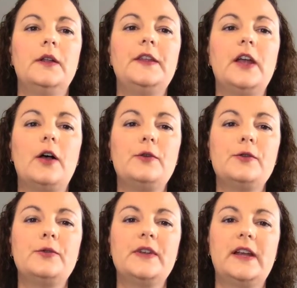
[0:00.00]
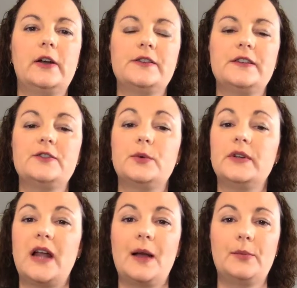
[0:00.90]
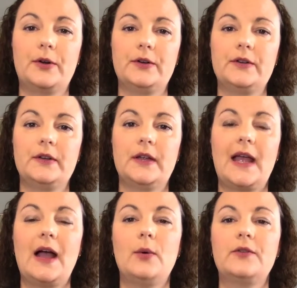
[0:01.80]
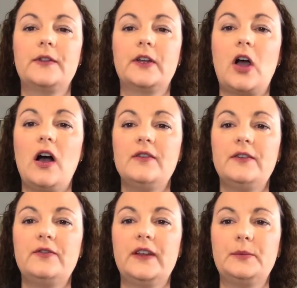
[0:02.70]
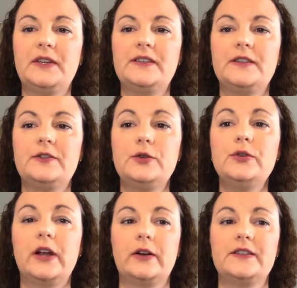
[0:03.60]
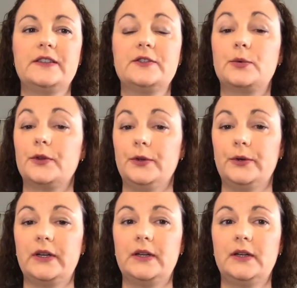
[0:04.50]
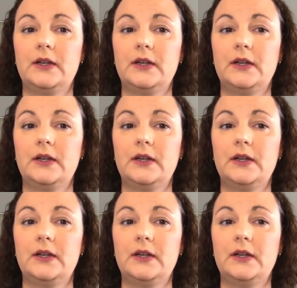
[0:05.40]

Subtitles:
The other three garrisons were not burned. However, the Coffin family's two garrisons were looted.